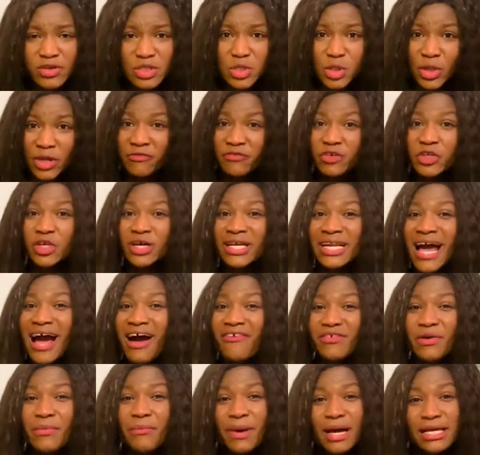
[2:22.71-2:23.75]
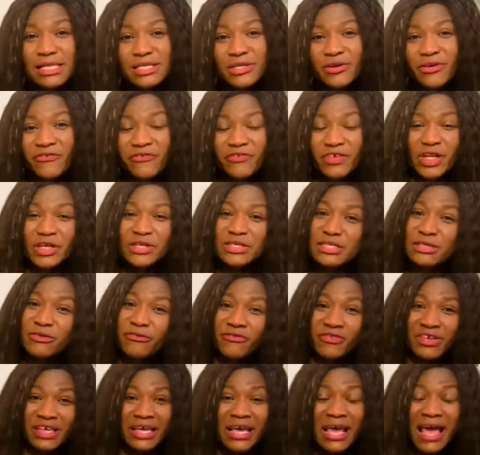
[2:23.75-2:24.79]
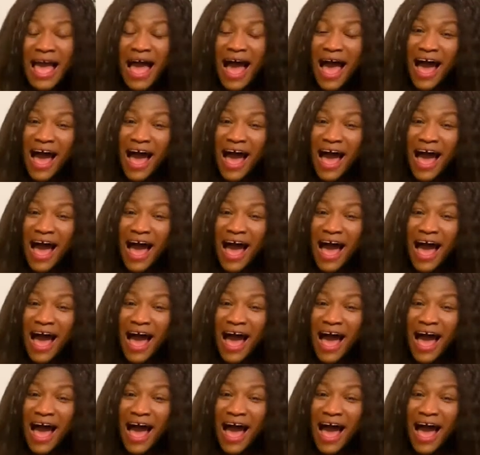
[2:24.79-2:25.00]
So if you don't have a Master of Philosophy